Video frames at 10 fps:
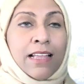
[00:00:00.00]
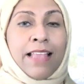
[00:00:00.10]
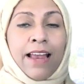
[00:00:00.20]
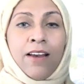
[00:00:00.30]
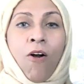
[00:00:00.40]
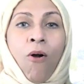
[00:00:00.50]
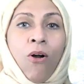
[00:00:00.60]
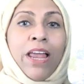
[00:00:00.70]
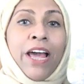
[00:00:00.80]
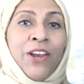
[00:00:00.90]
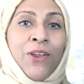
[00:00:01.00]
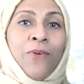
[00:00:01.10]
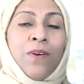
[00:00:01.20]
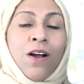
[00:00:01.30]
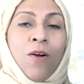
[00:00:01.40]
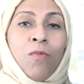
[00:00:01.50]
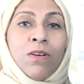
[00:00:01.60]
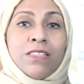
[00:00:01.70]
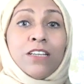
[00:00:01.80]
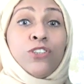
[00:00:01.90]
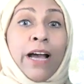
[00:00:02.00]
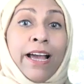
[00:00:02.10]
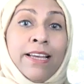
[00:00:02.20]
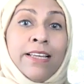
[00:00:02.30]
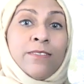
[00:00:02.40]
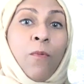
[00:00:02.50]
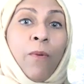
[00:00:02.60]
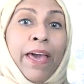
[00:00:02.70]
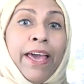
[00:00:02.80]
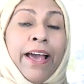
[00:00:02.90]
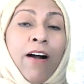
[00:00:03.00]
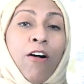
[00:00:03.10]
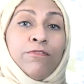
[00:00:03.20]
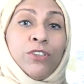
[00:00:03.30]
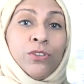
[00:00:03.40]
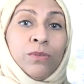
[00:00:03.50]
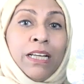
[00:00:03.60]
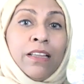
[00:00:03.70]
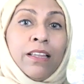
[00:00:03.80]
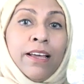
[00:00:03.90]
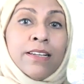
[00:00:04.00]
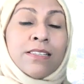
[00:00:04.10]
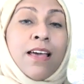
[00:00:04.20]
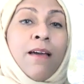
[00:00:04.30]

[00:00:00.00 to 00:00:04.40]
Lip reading: that all I knew was the Chinese way of doing things,